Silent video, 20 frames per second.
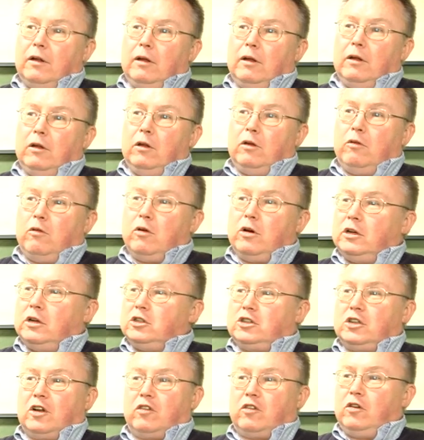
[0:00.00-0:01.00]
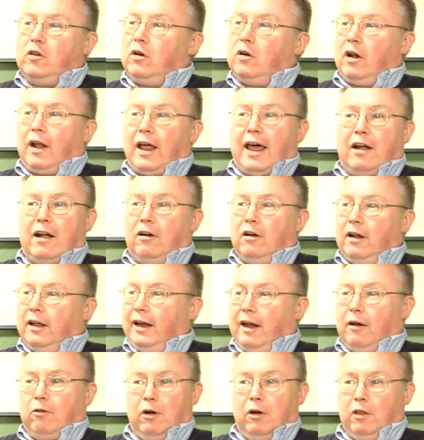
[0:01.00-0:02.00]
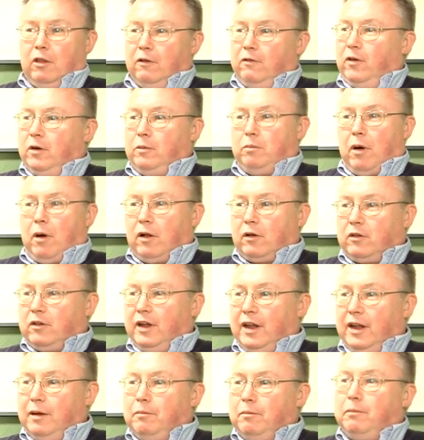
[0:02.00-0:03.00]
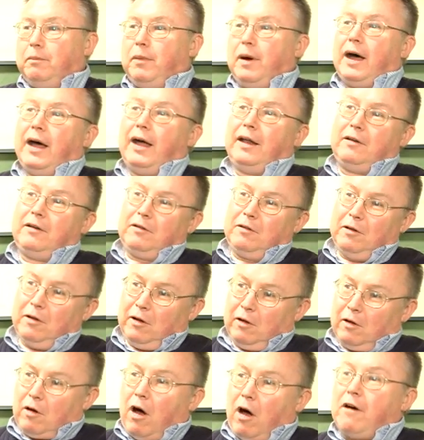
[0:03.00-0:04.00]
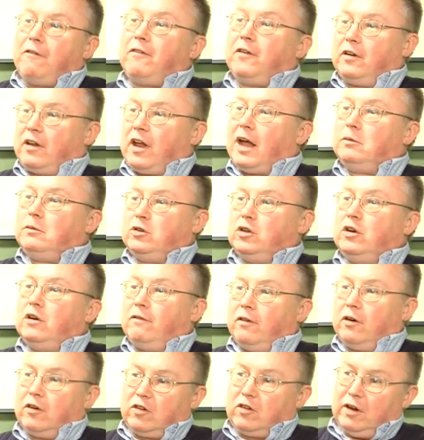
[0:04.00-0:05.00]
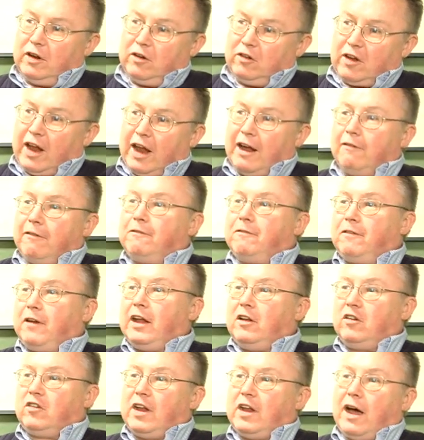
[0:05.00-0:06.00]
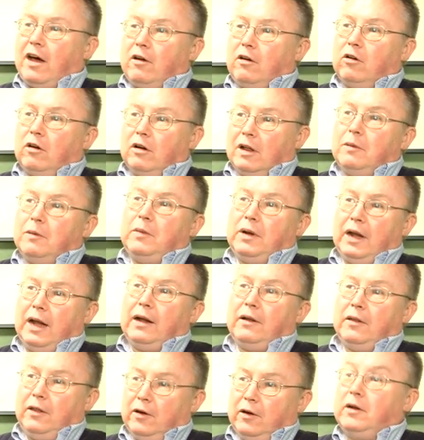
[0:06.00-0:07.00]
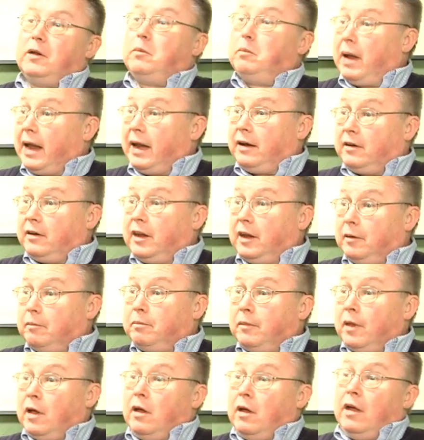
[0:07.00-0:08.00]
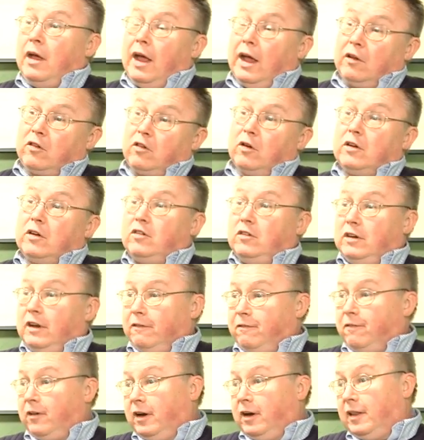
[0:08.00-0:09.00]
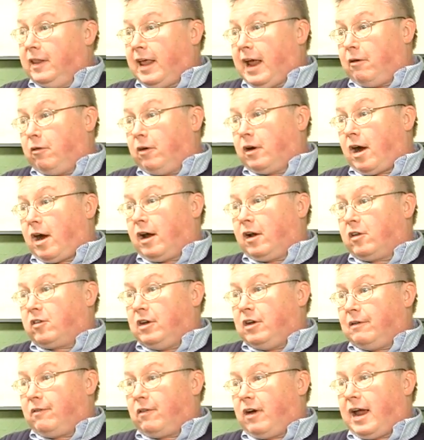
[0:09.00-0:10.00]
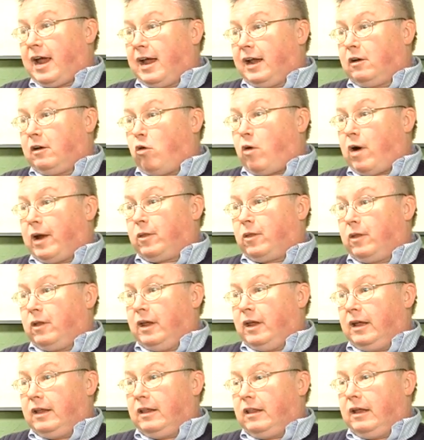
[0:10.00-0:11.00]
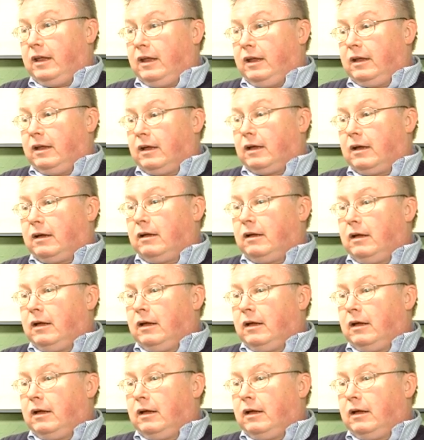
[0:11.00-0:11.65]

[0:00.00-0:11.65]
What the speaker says: you wouldn't just unilaterally get rid of the football team, but oftentimes universities have phased out or eliminated their debate team. and so it's different in that regard. It's never had quite the